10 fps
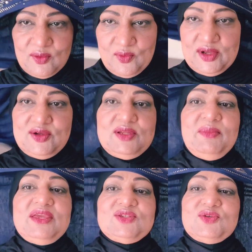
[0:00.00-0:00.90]
We're going to
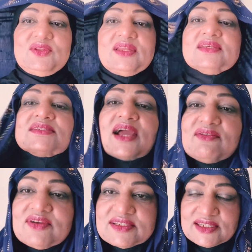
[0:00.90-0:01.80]
make sure that there's
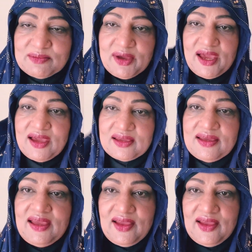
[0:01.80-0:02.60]
coverage in the back.